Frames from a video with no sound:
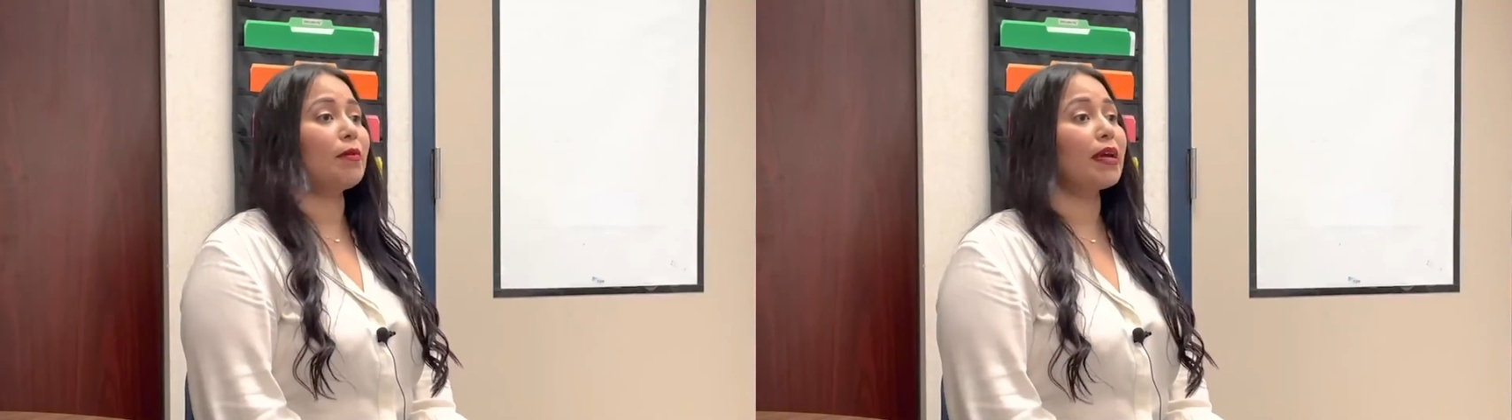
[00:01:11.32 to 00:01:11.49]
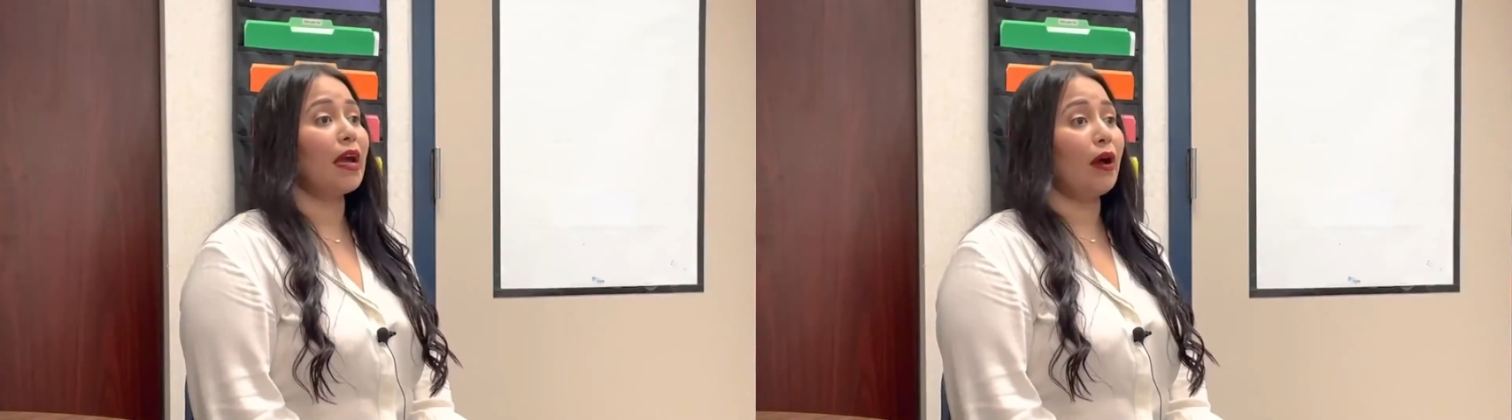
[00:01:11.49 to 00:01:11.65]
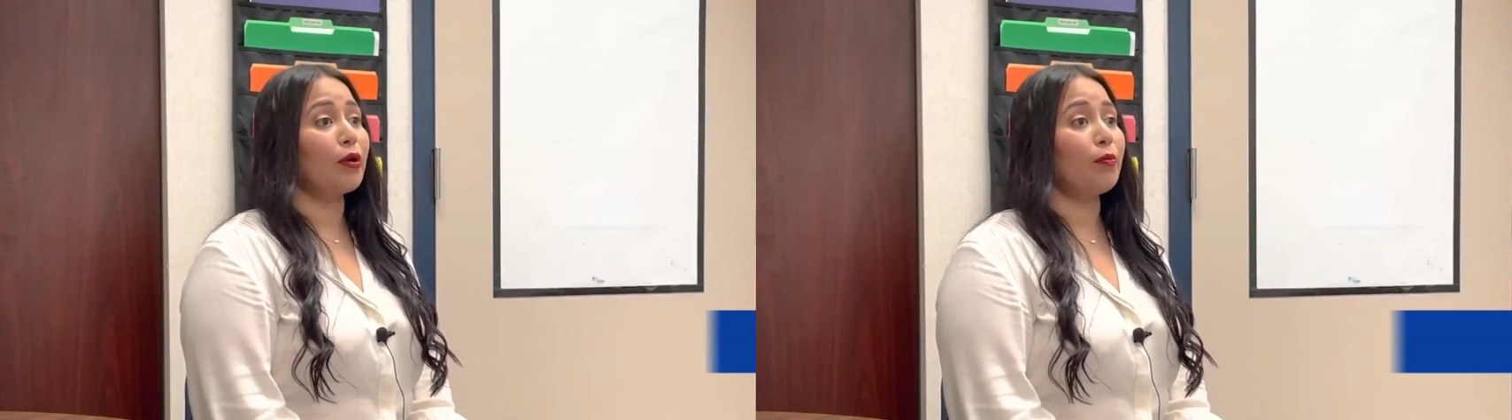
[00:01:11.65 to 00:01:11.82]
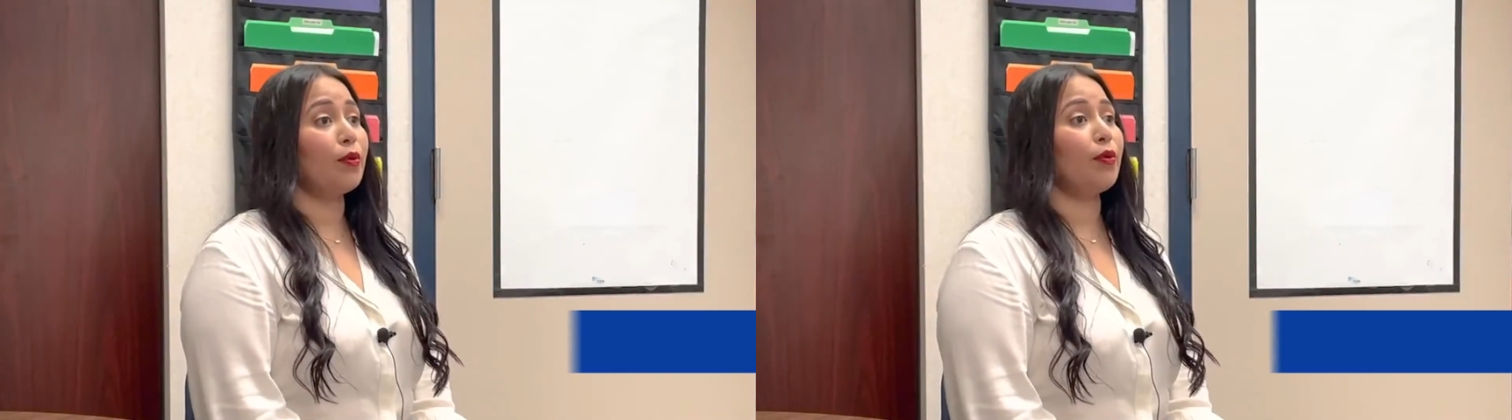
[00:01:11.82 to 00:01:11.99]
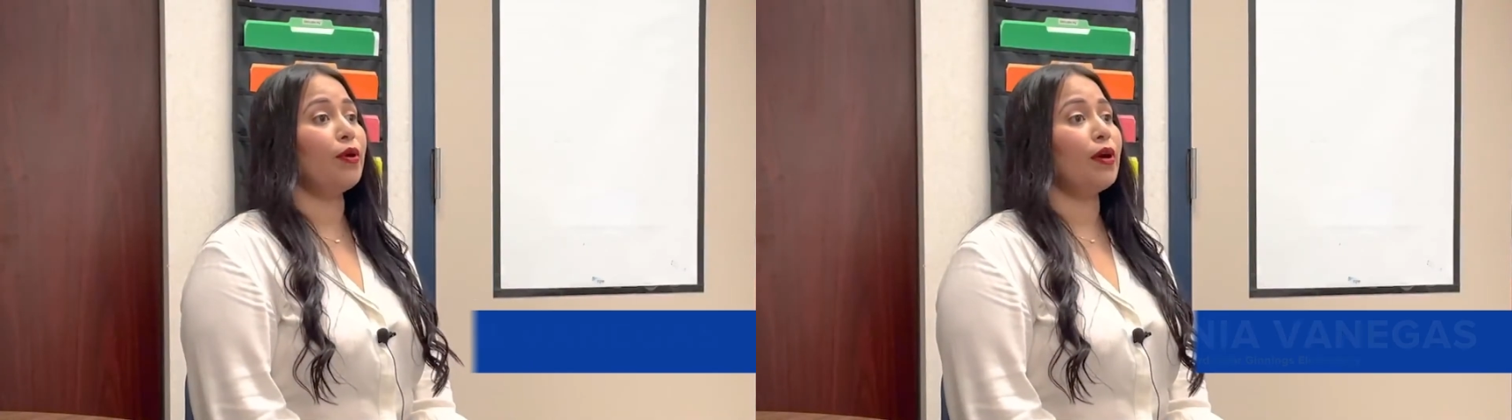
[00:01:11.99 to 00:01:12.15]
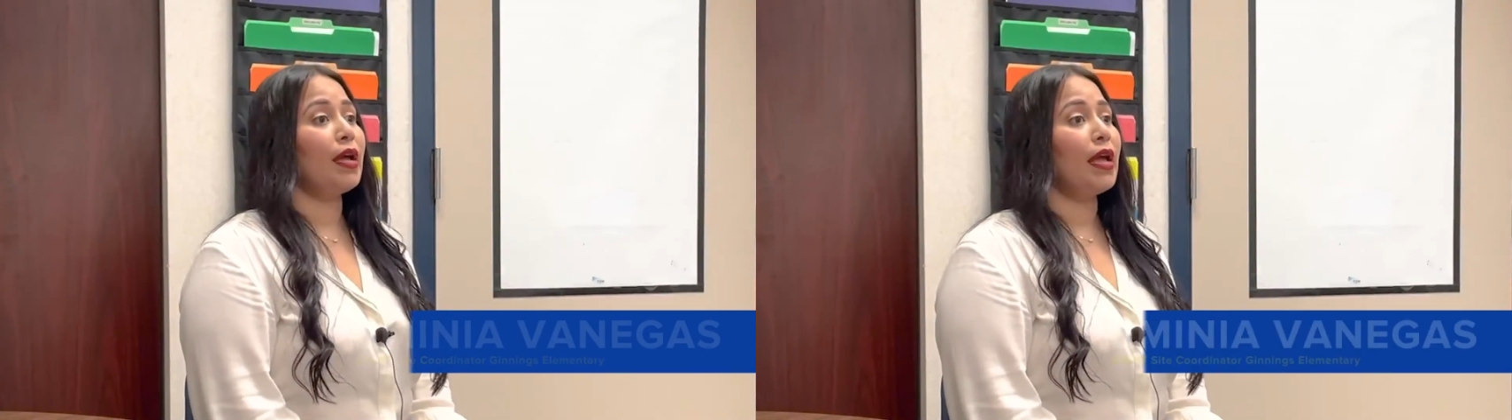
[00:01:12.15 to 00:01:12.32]
them
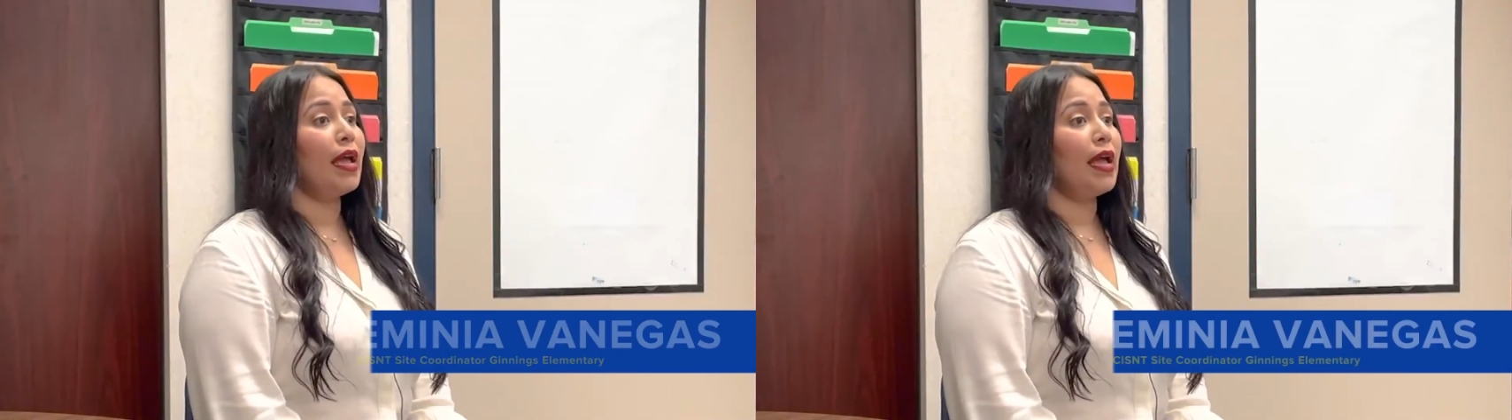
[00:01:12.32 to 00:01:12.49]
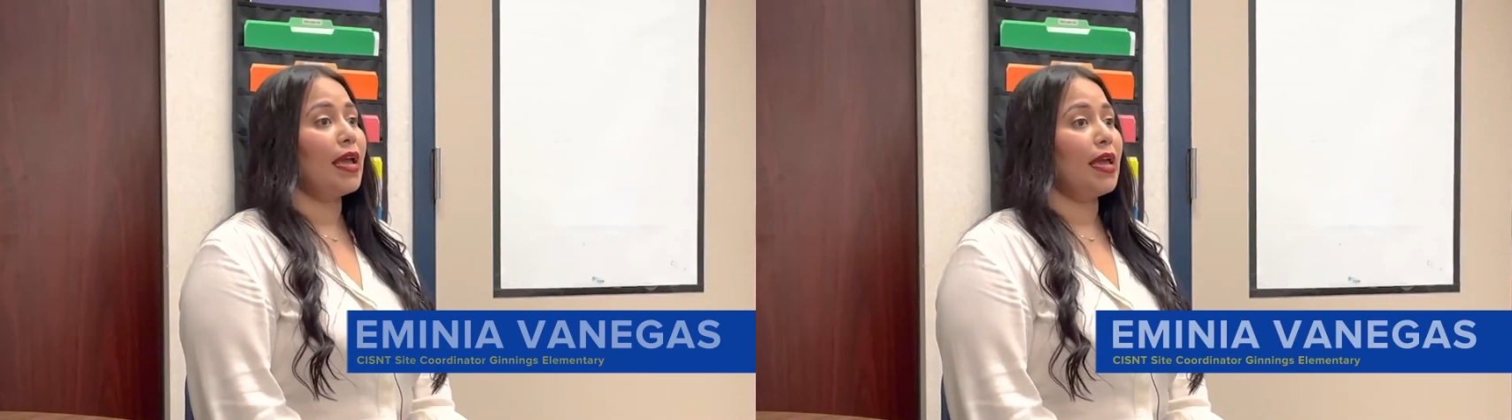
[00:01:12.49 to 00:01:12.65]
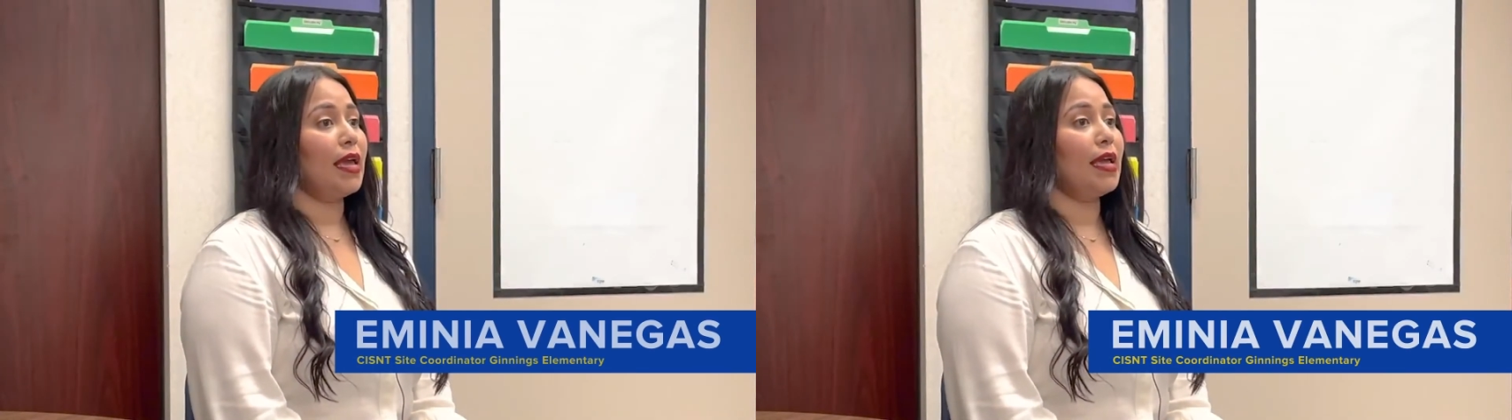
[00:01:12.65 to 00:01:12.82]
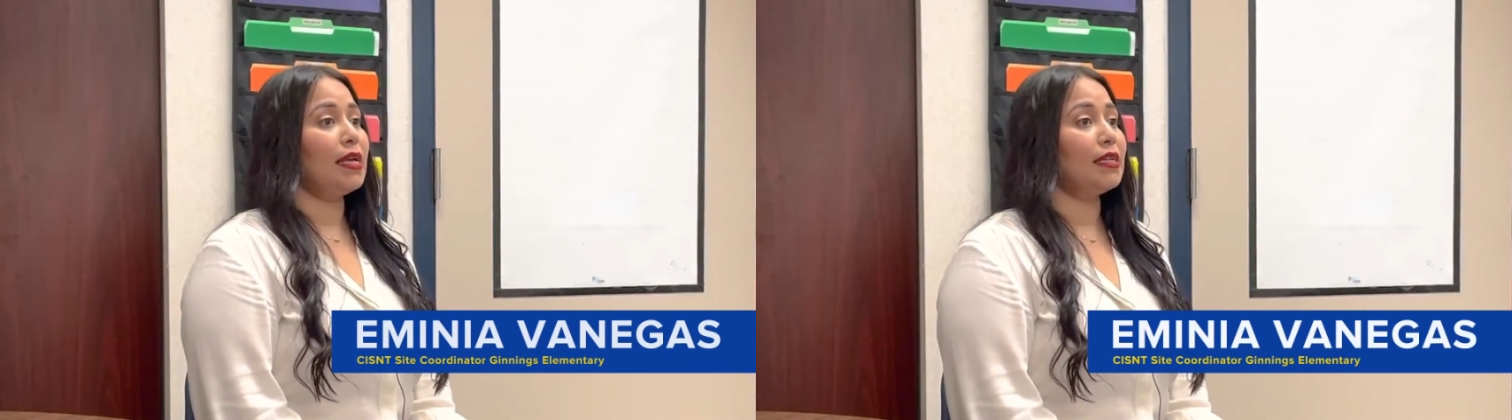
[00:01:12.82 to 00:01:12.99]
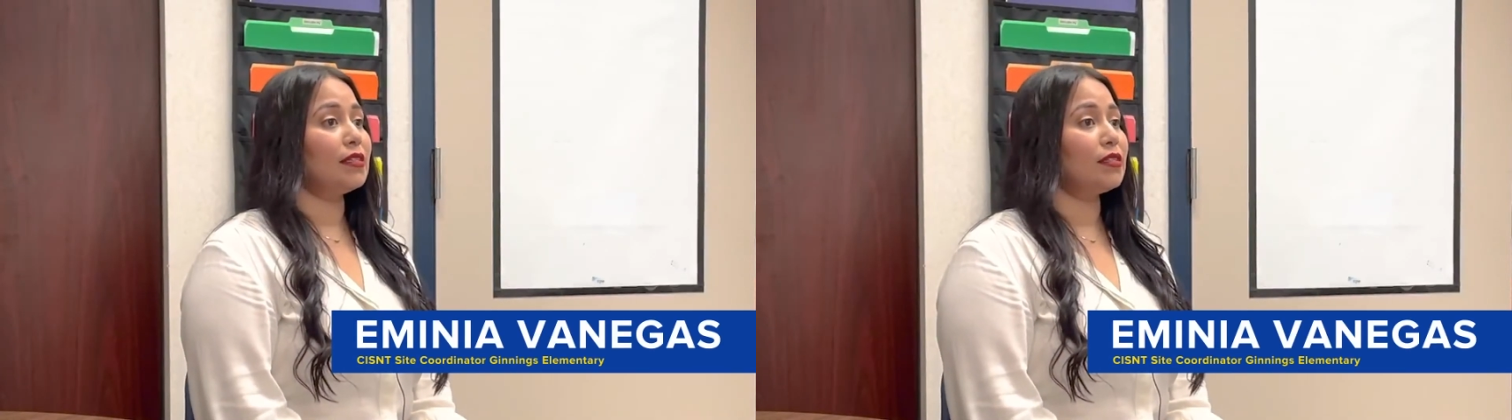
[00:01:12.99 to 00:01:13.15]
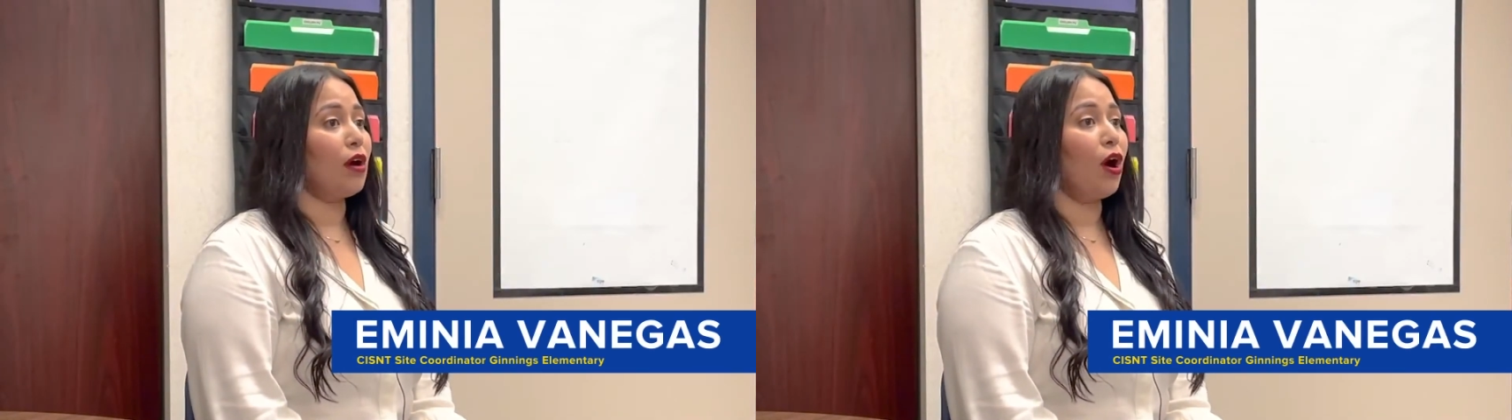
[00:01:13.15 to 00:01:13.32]
accountable.
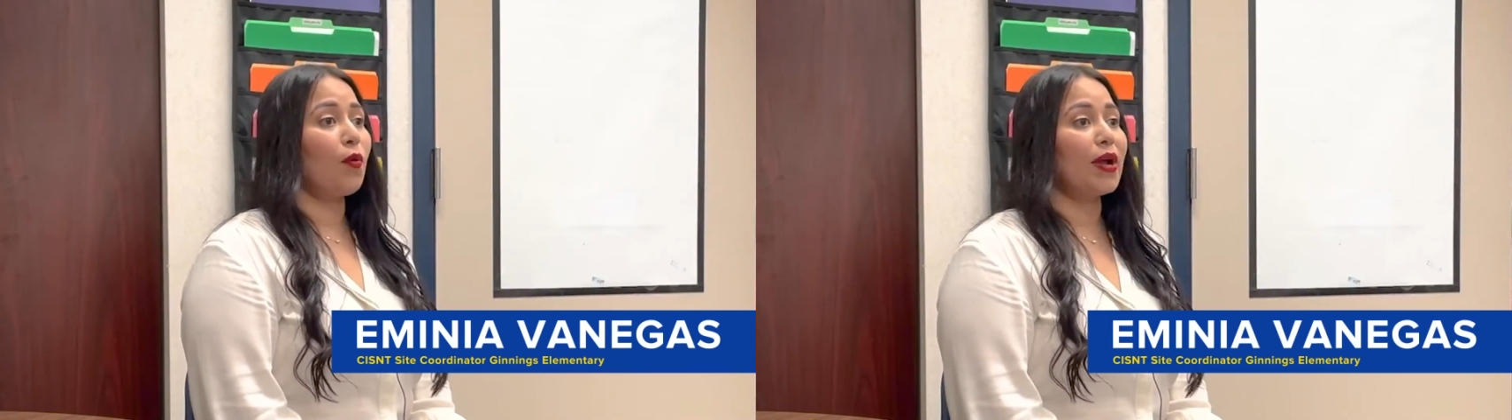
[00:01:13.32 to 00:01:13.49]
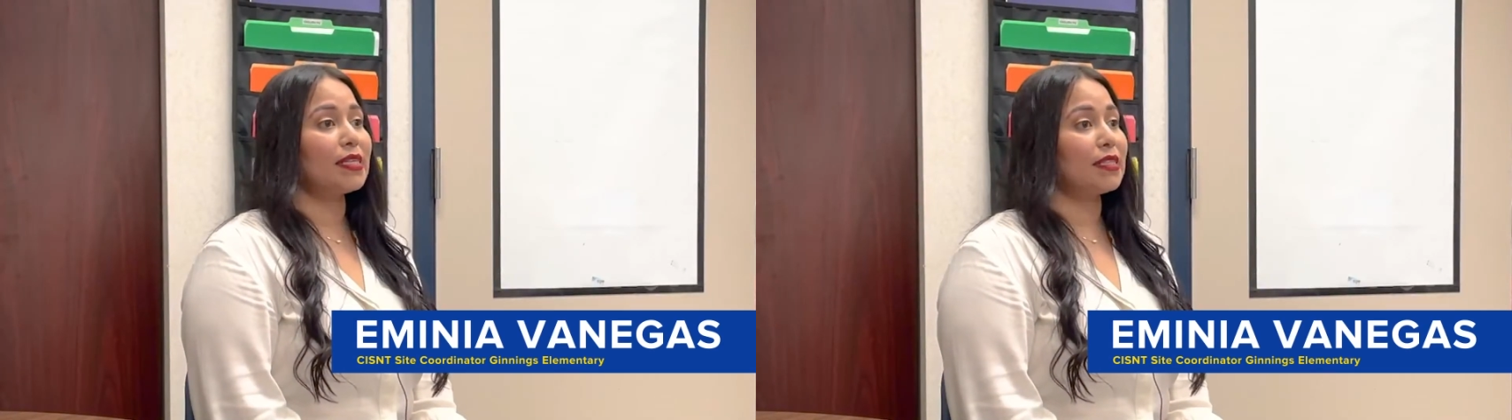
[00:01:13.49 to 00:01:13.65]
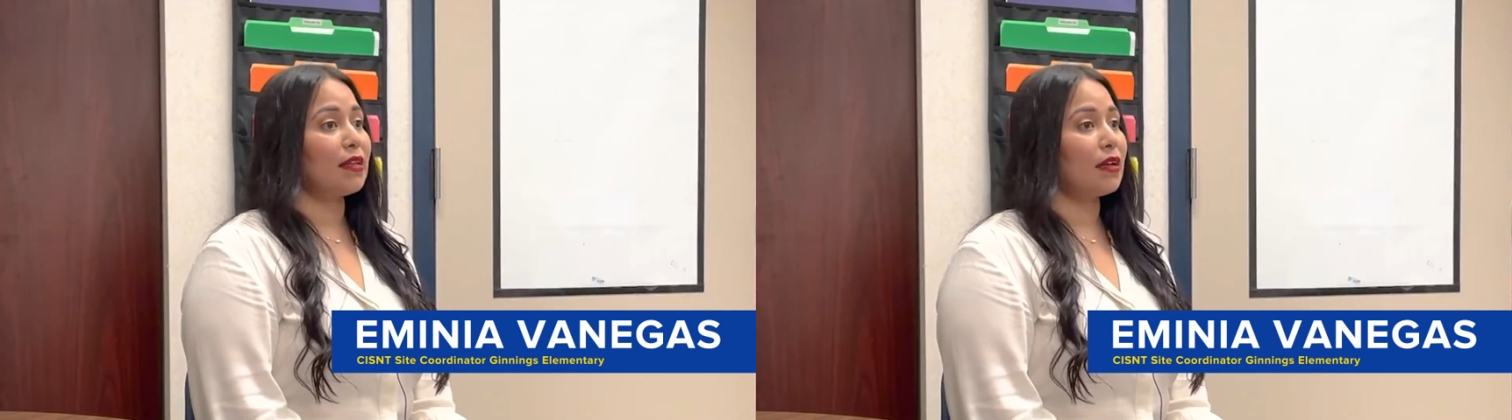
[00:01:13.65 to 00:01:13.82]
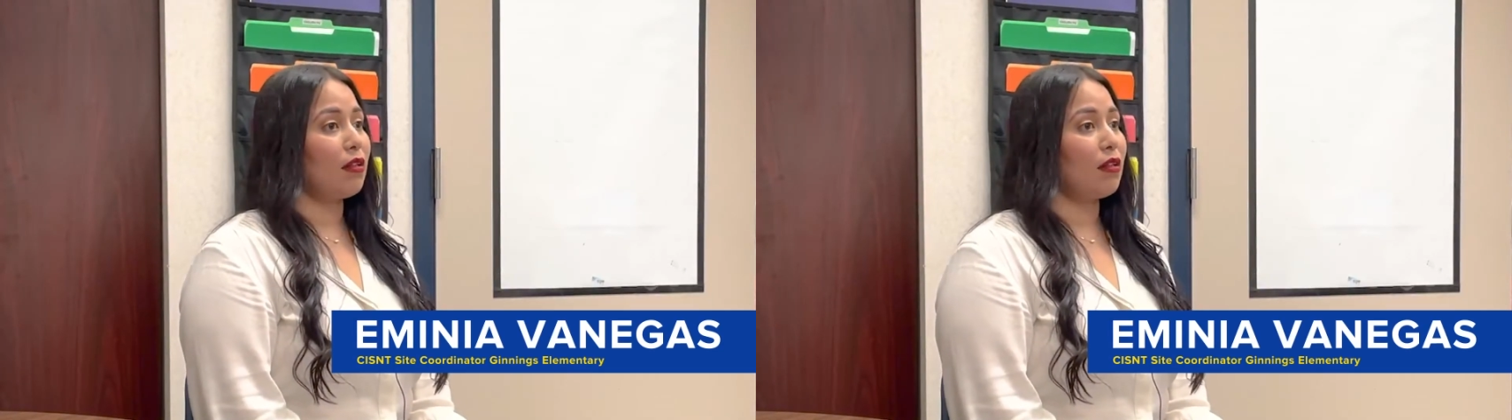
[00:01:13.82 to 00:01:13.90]
He's always in the